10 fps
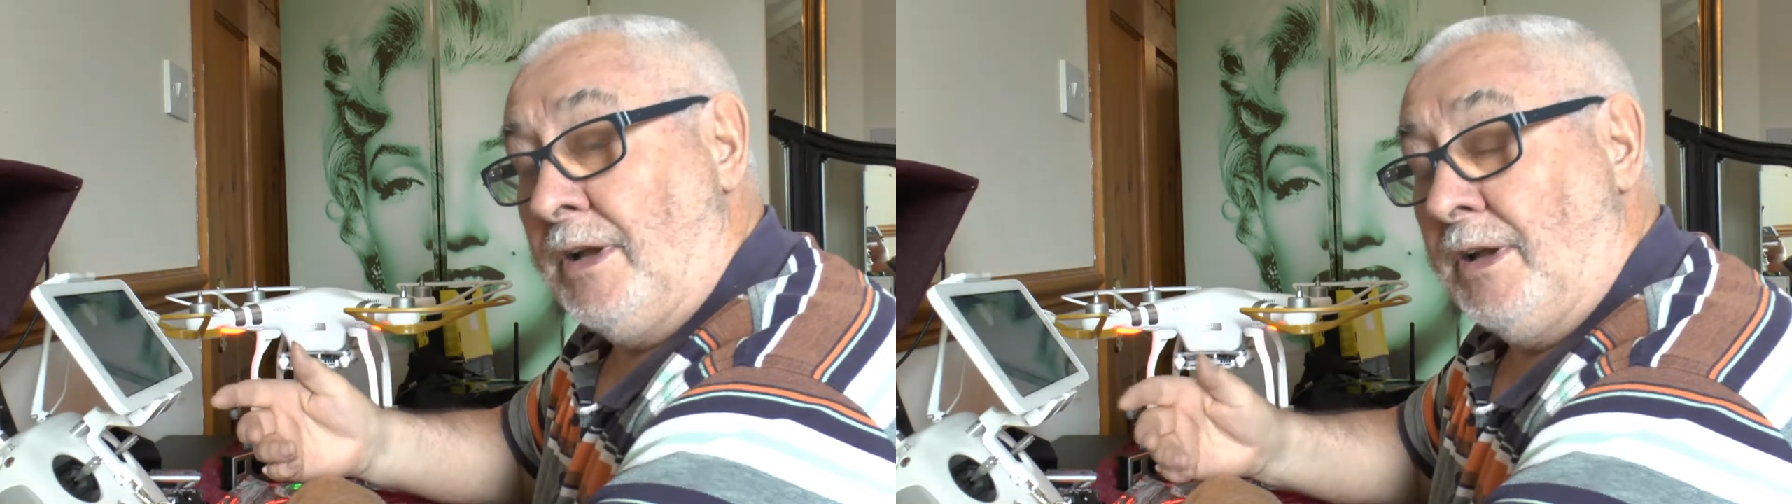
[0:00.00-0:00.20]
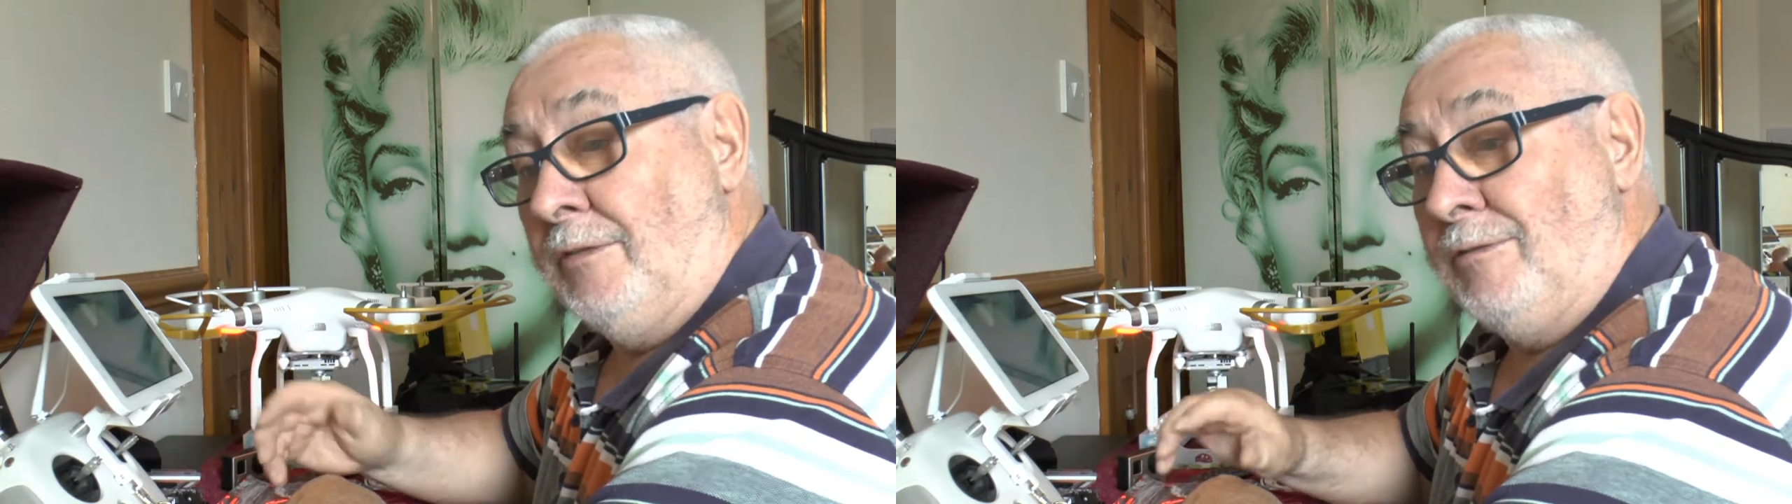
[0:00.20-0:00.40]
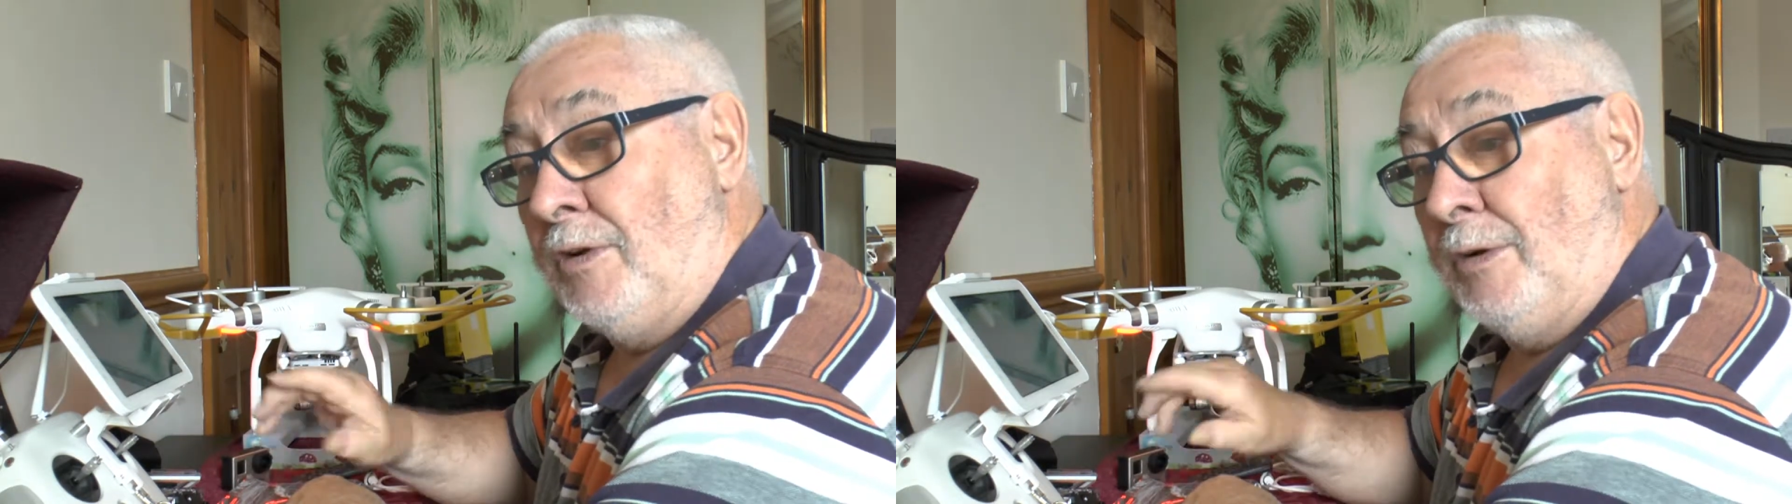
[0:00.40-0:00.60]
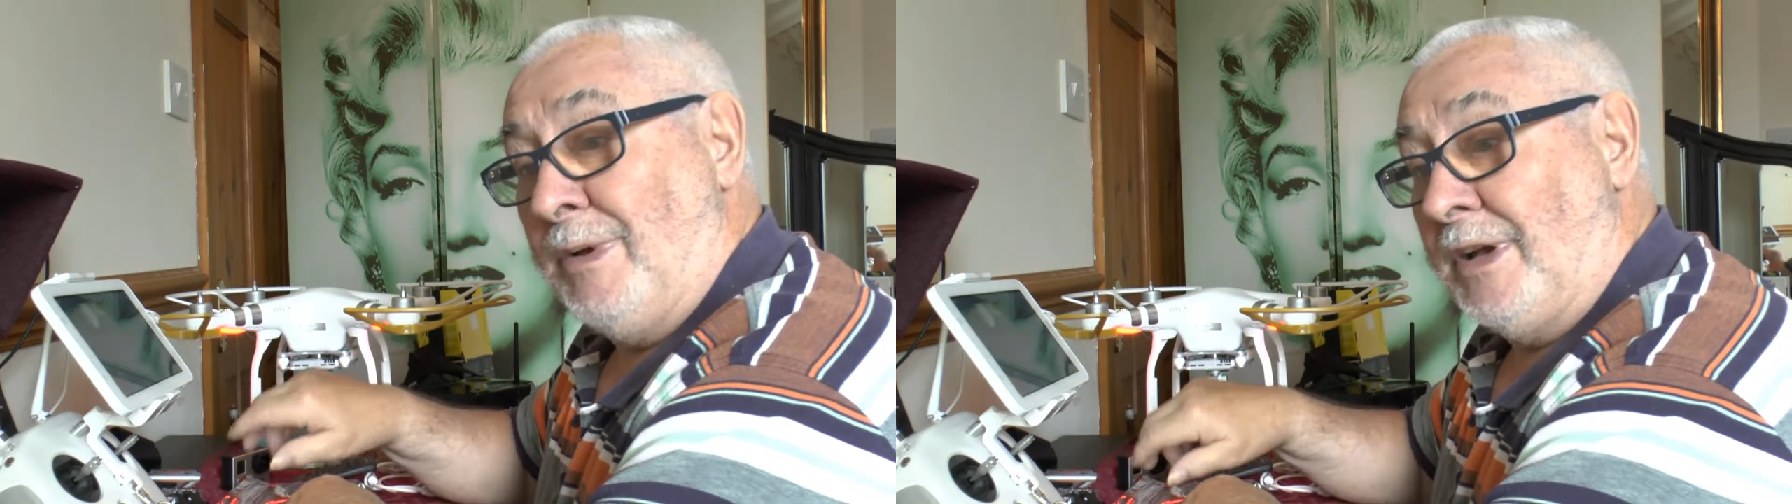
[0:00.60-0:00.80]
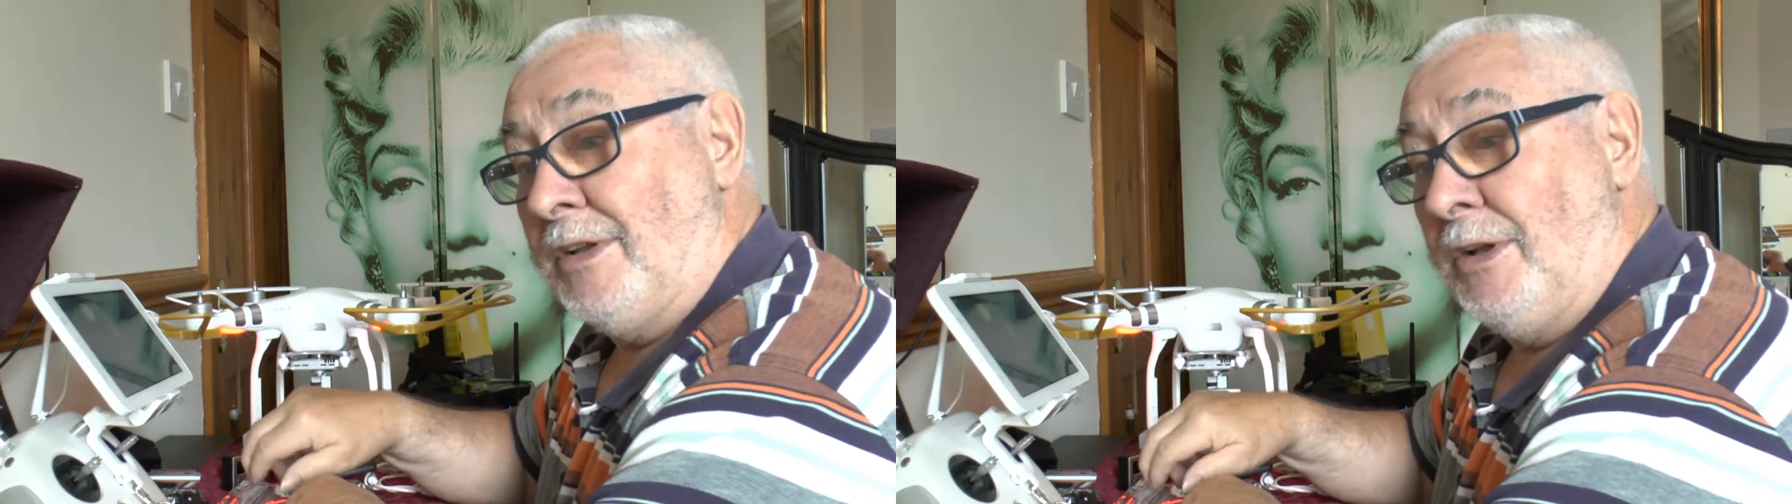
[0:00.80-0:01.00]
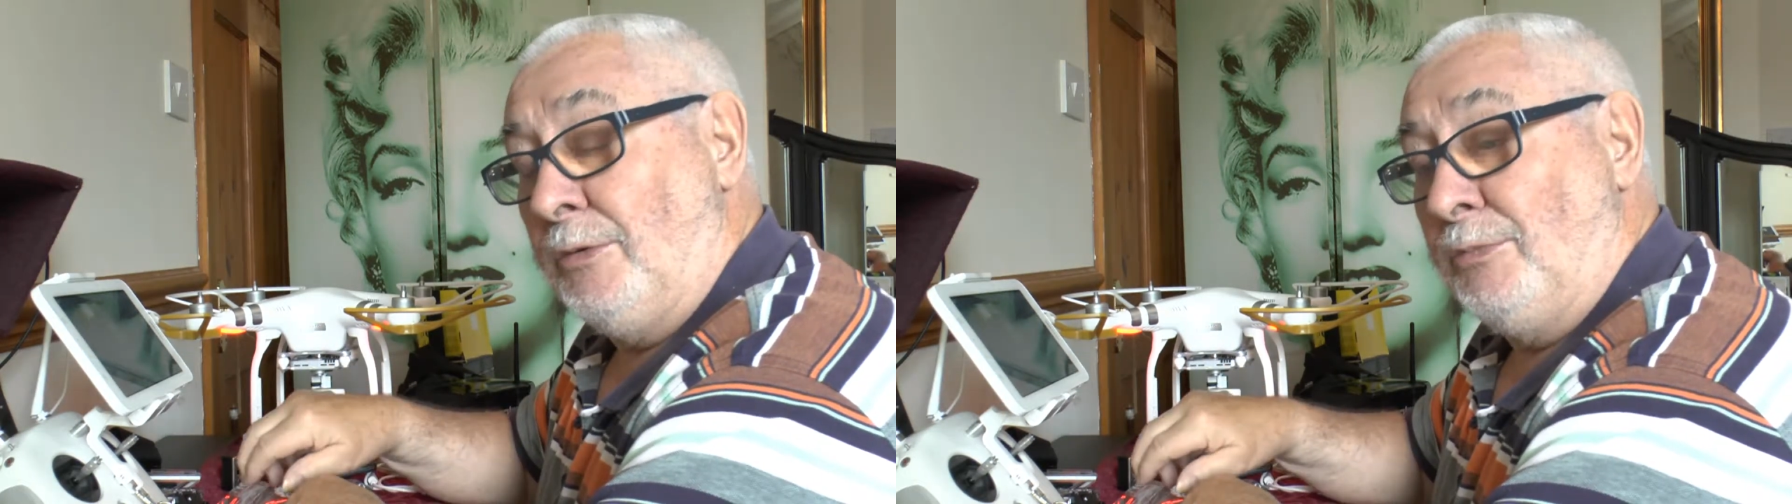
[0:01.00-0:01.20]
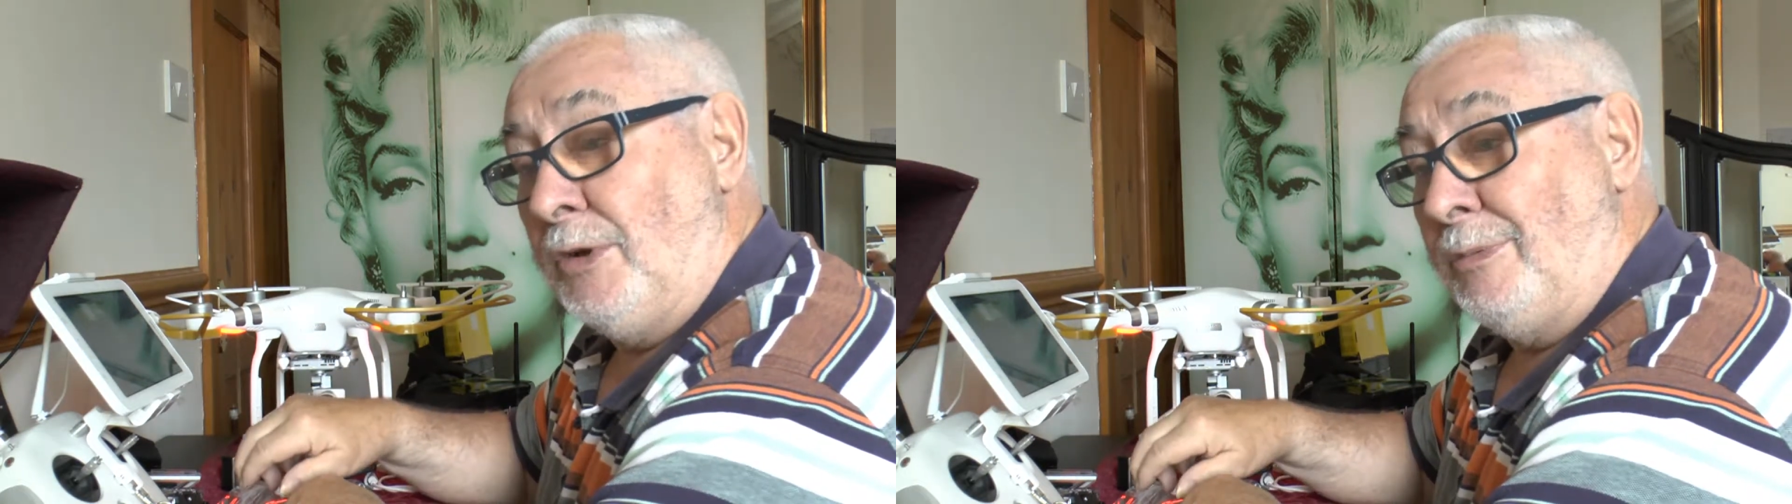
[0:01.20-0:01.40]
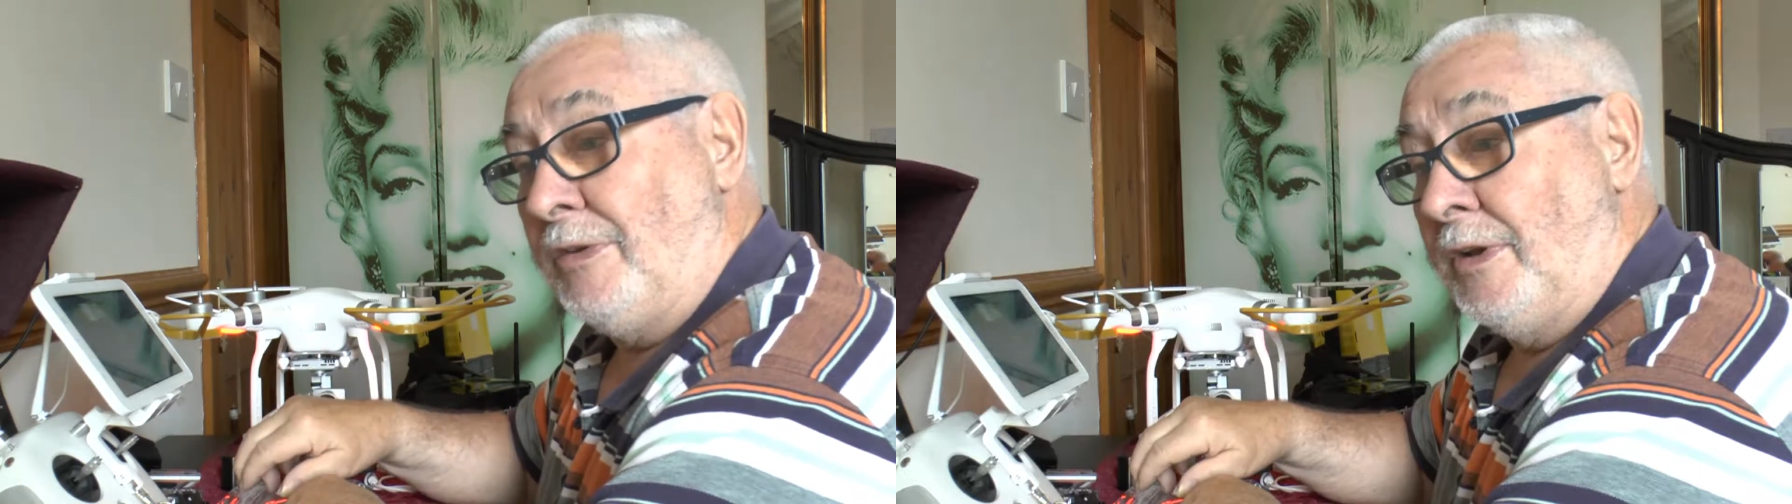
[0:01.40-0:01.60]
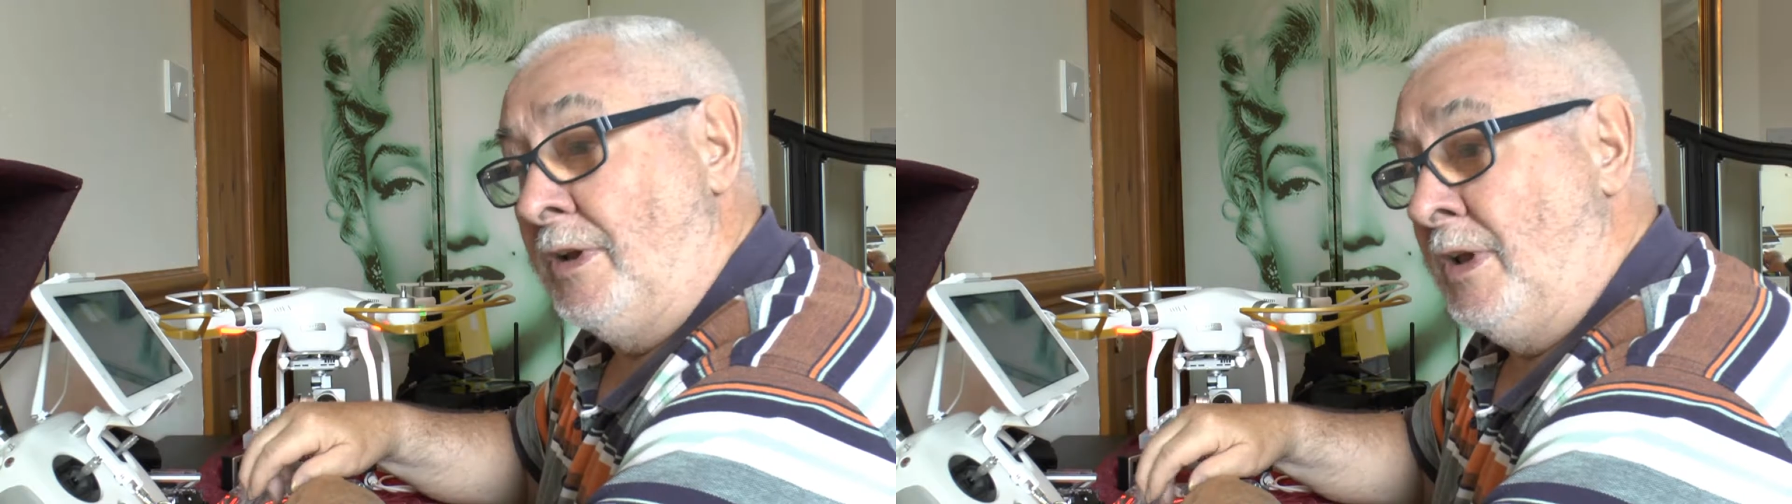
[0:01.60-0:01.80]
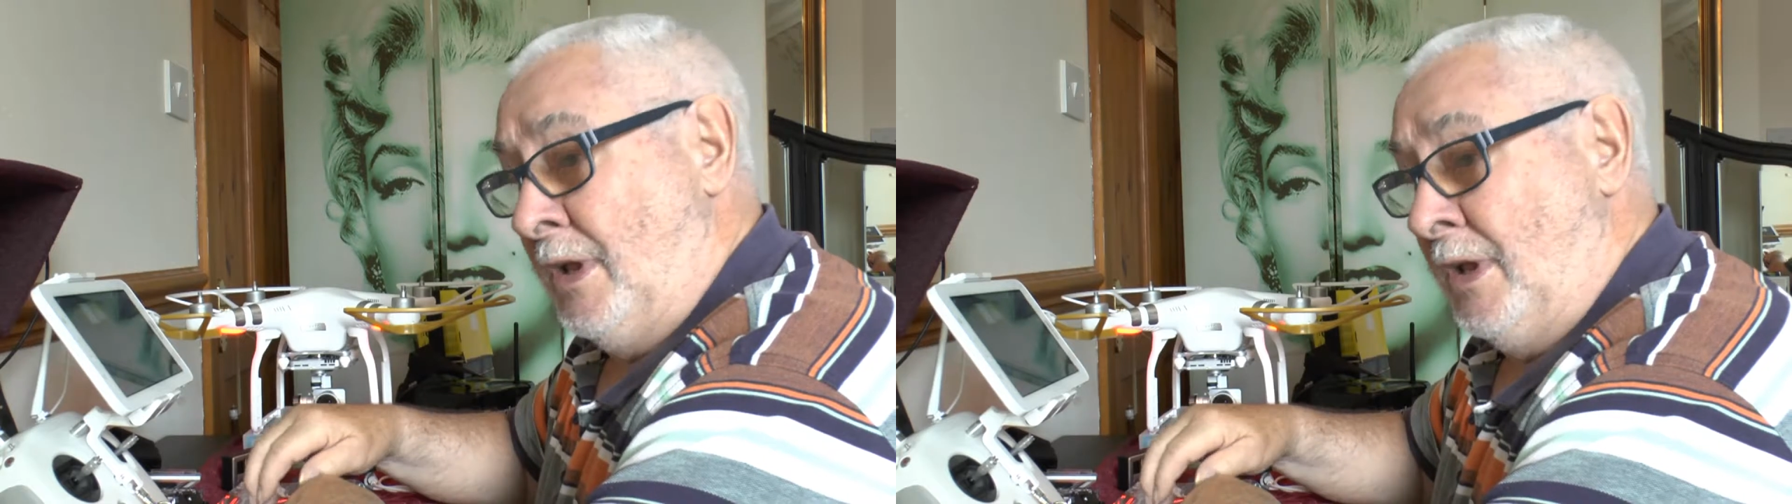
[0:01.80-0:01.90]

and fly back home type of thing.